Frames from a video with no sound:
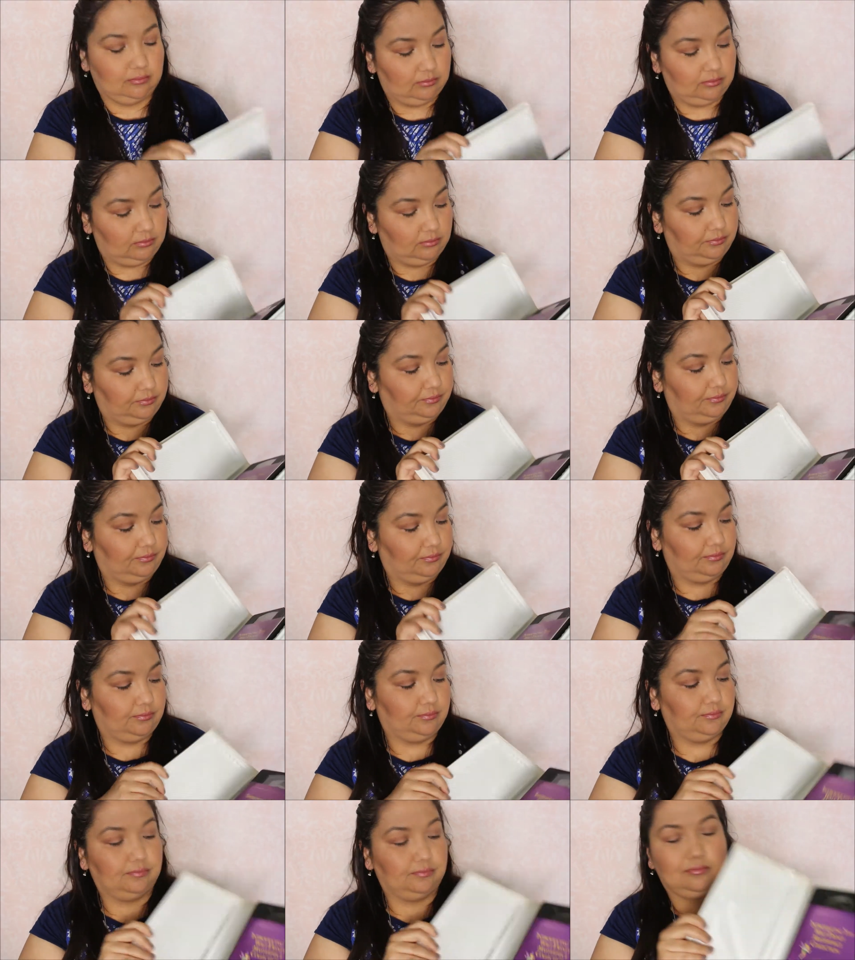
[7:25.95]

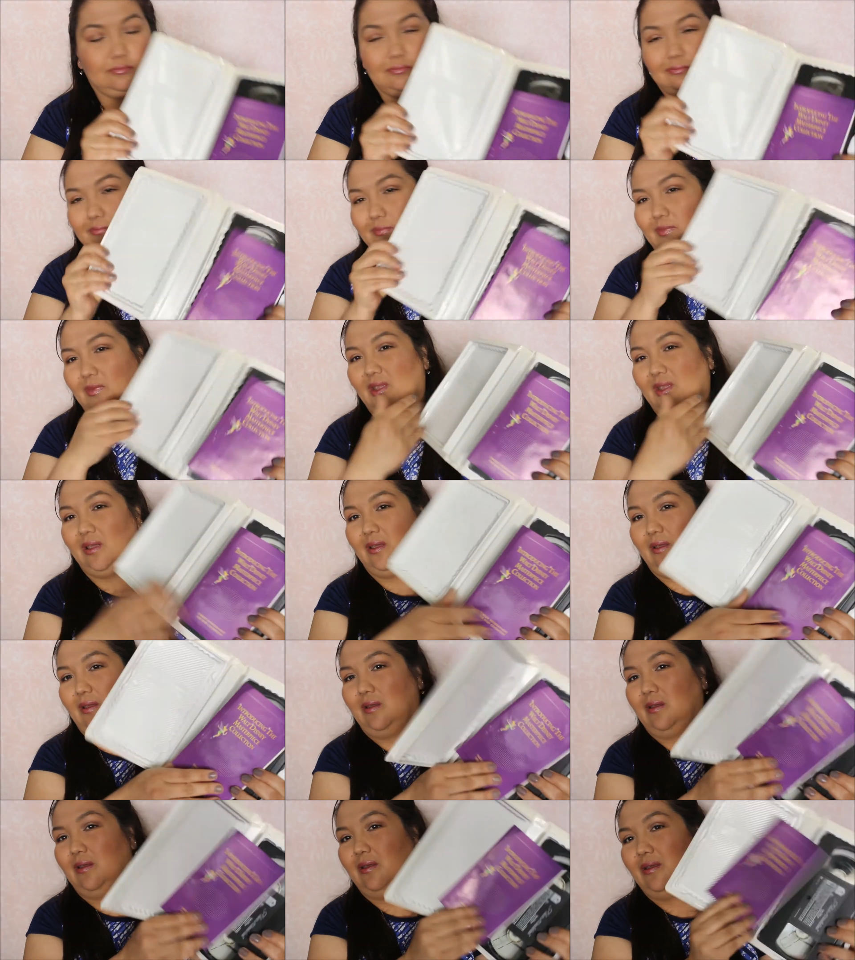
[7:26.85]

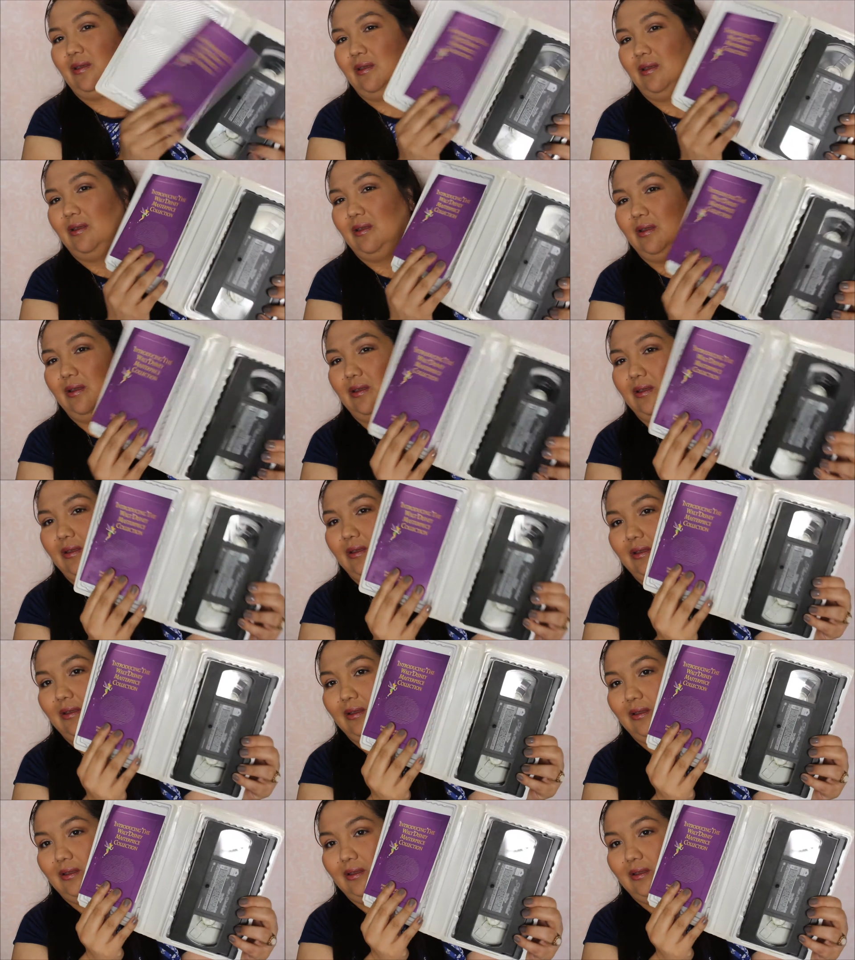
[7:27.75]
No one is speaking in this clip.